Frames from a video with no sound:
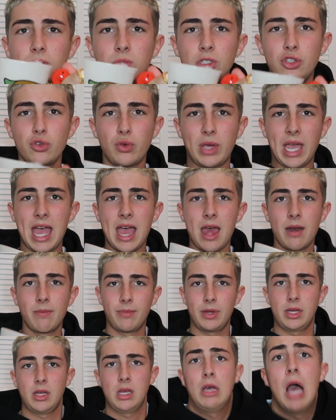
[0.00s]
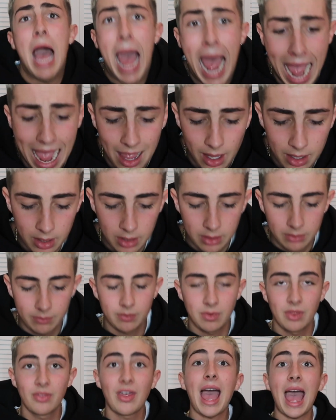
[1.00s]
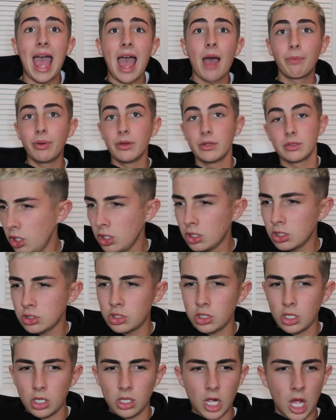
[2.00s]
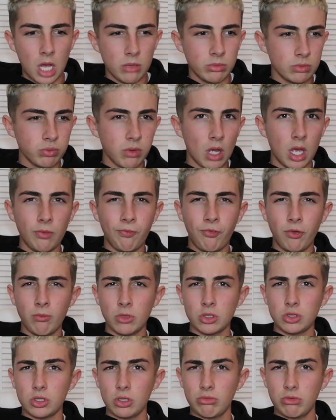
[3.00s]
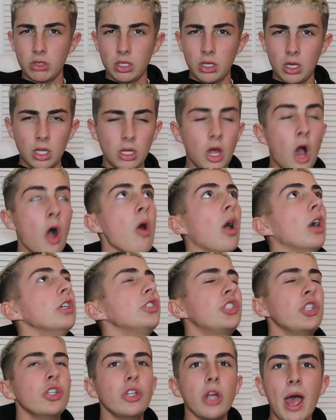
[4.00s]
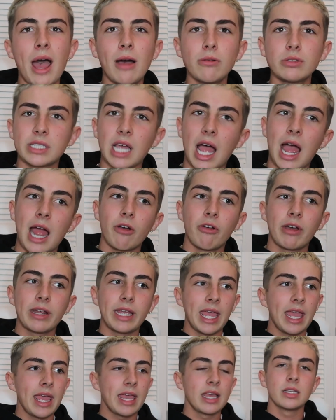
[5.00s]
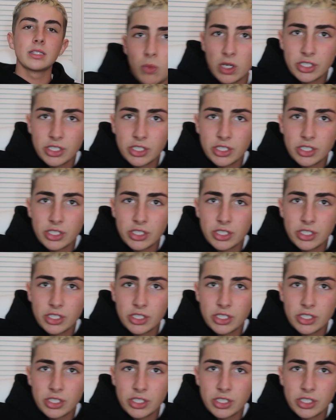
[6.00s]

Well, you can, but ah! That happened. He could tell I was wifey material. Oh, do you know how tiring it is